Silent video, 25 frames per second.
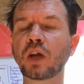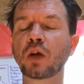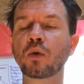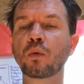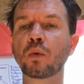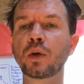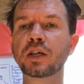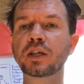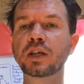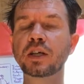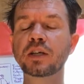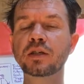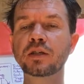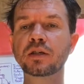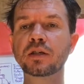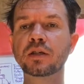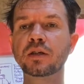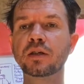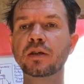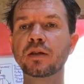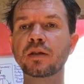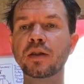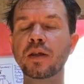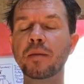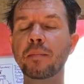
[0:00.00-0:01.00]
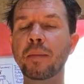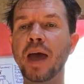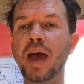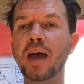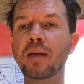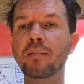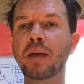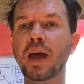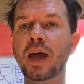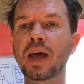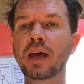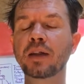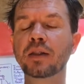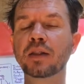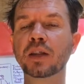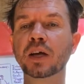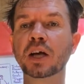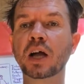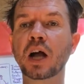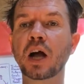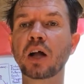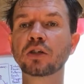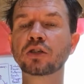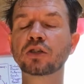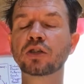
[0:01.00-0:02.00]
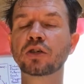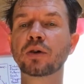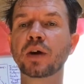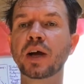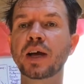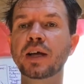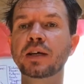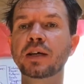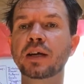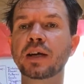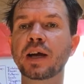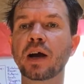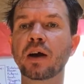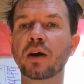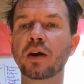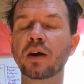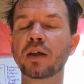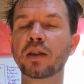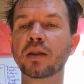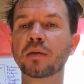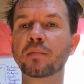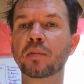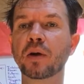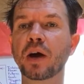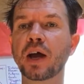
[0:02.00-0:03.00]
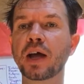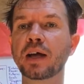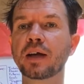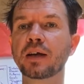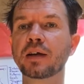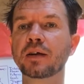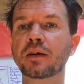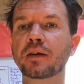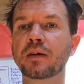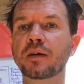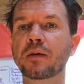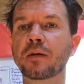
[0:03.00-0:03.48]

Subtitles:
which is the man-made, the culturated area of the brain.